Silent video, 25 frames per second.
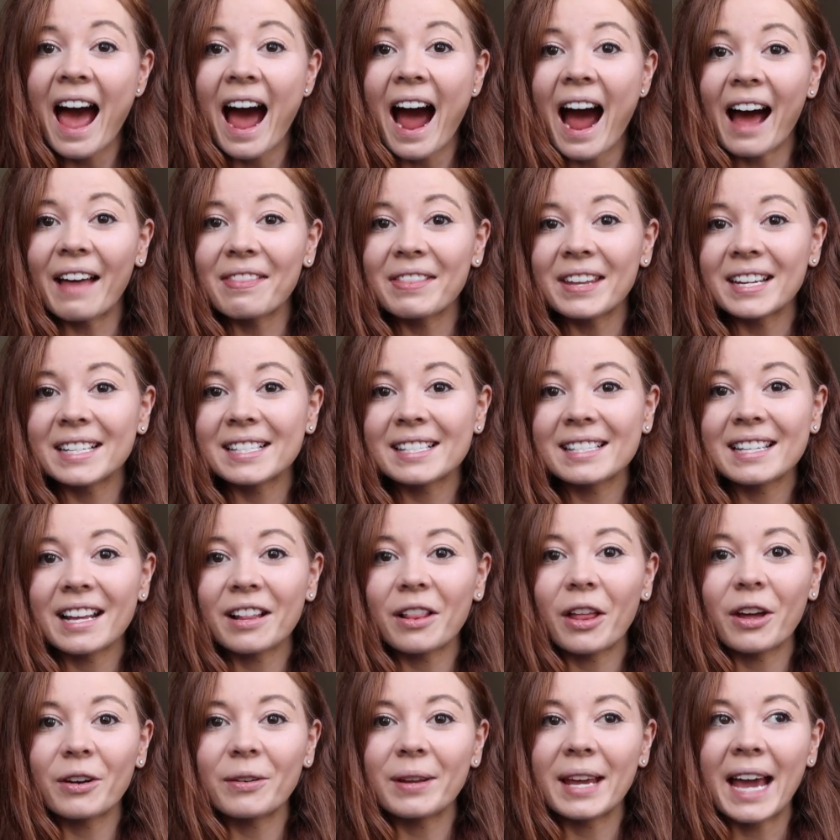and they
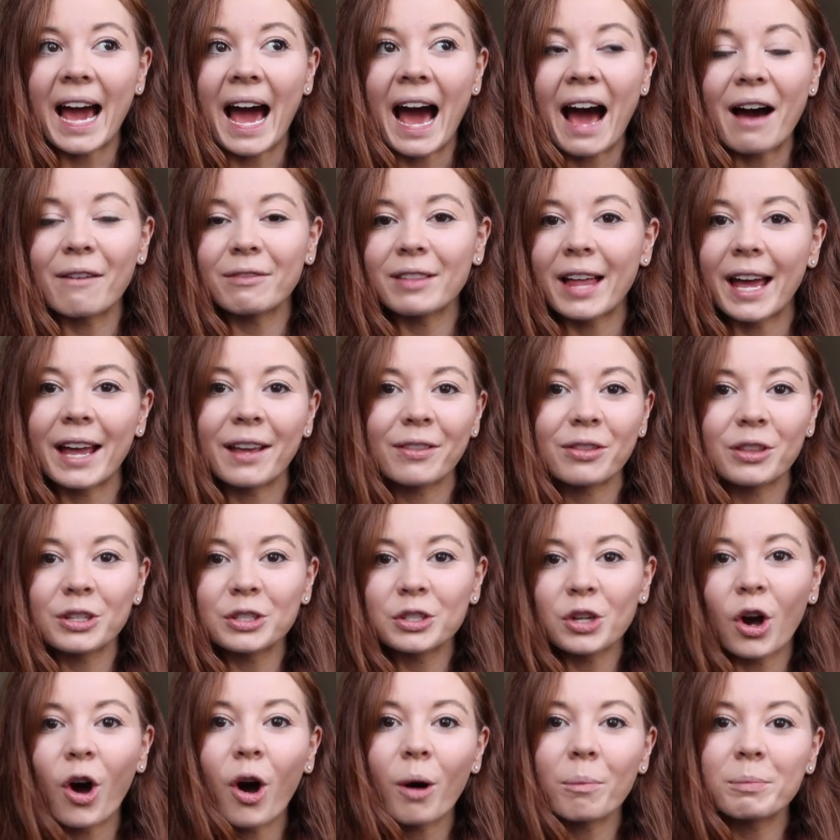still only have like the
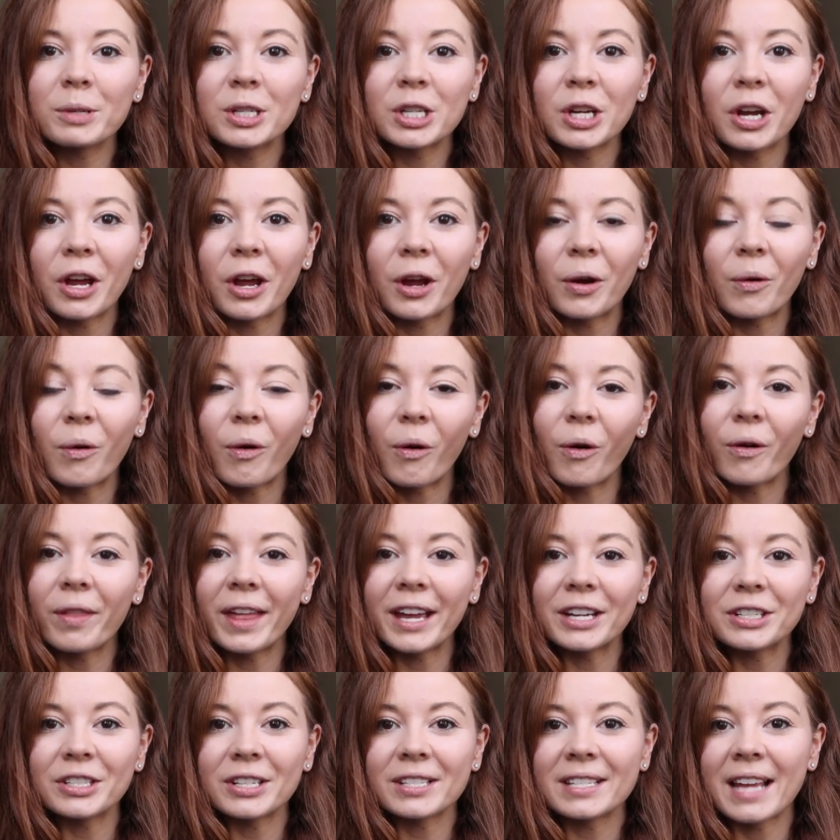top two, or
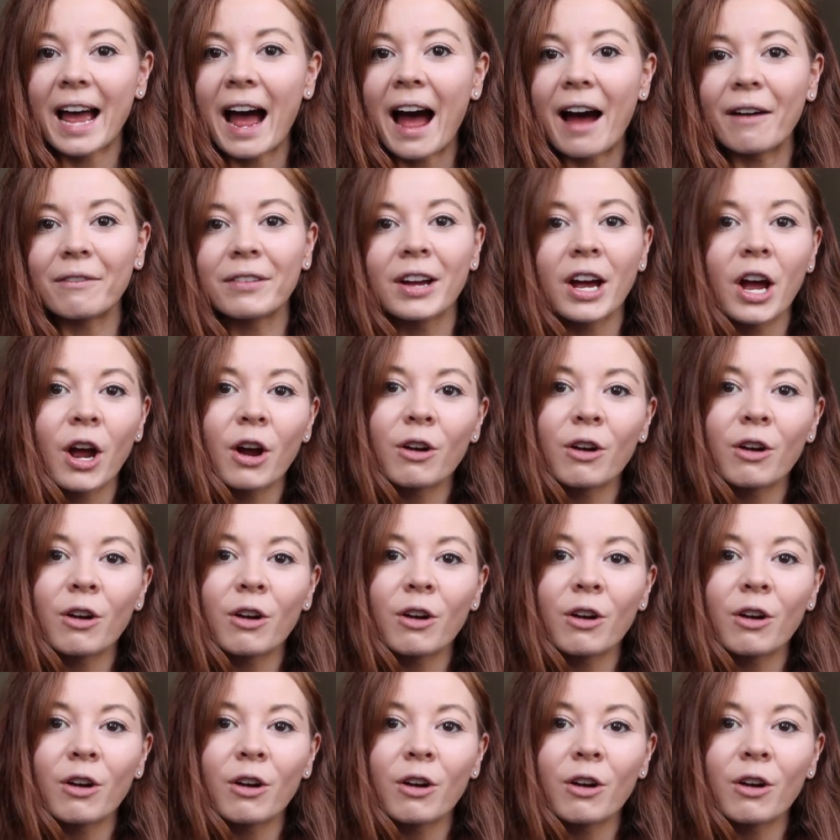they just have